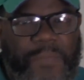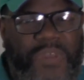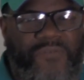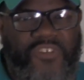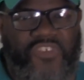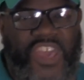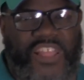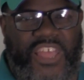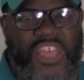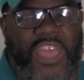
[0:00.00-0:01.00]
to be
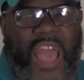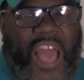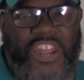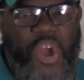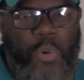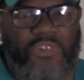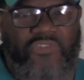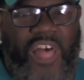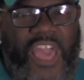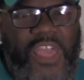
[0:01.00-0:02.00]
rejected. I know what
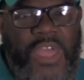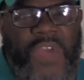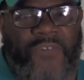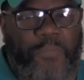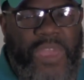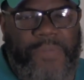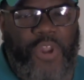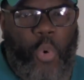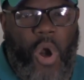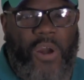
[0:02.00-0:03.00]
it's like for people
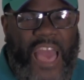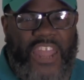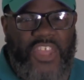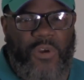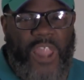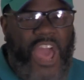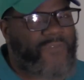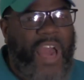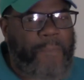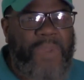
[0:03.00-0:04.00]
to walk out of your life.
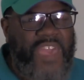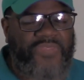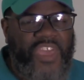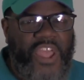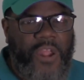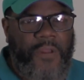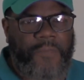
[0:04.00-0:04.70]
I've been there.